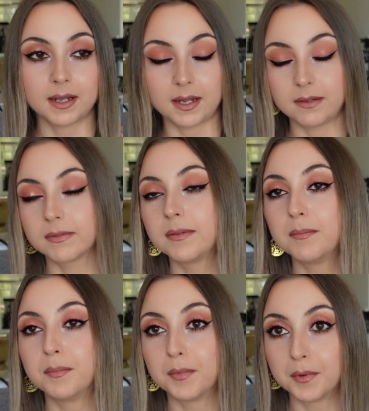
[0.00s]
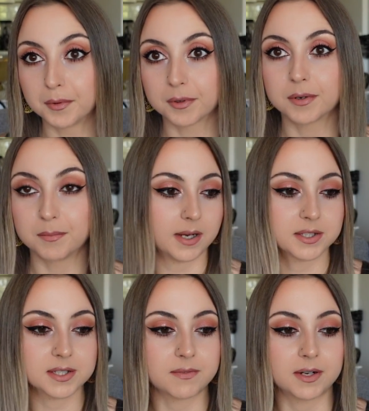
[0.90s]
even more and I
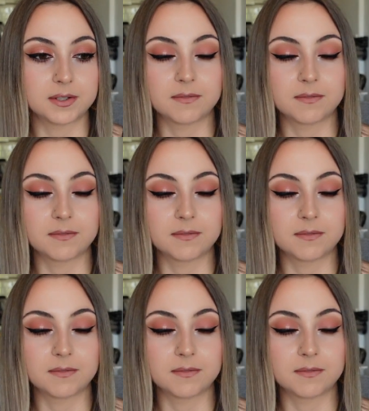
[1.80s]
just find